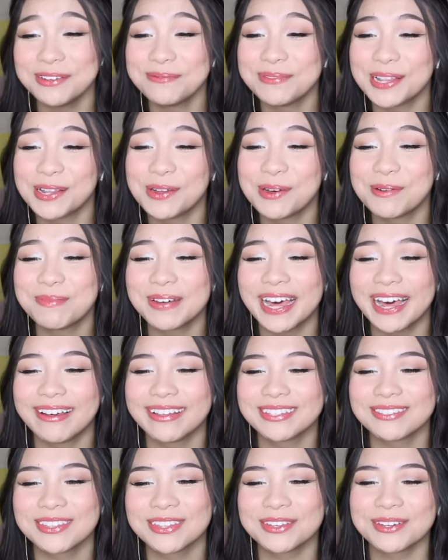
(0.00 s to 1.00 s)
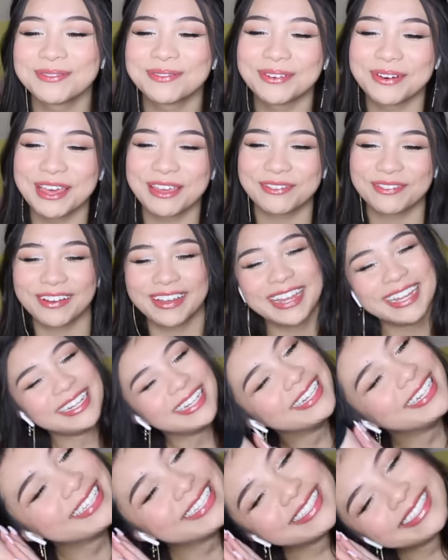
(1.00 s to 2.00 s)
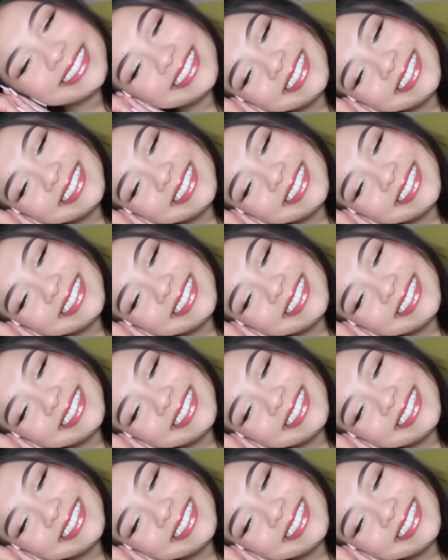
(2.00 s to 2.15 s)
you blow up a house with your boyfriend?